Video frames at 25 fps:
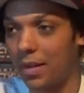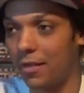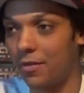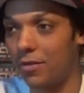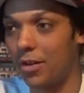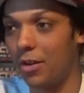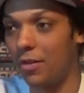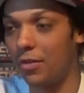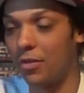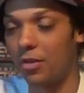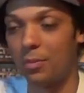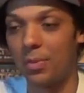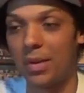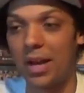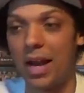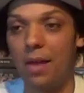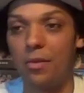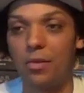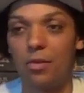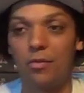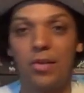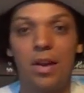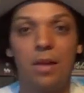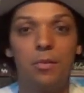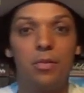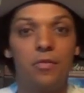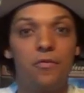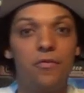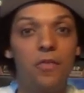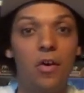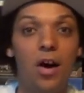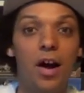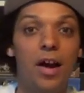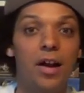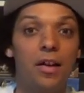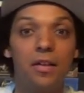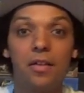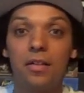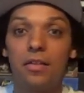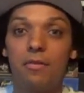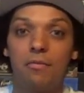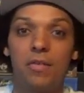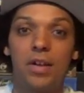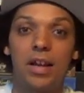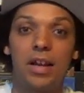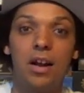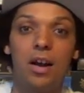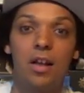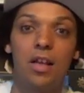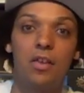So some games I was able to find,
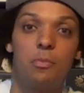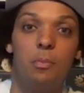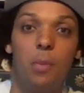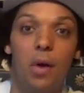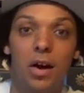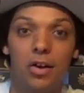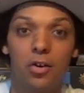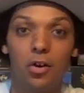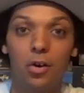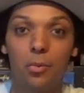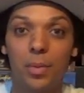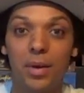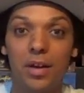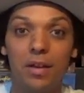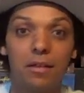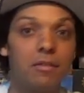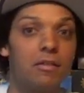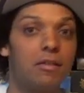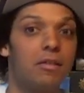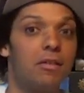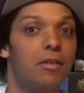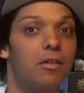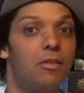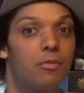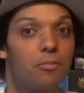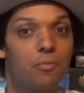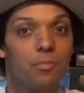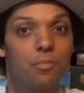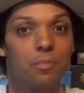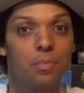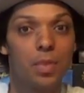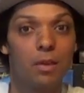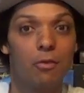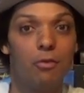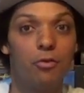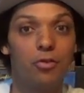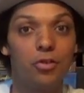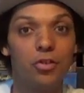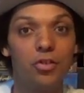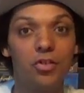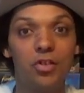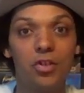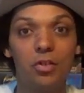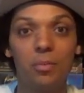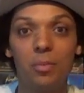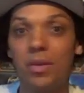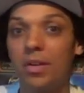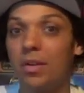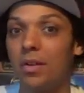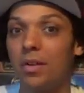thinking oh, that's my copy, reduce
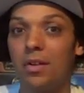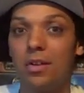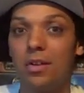them.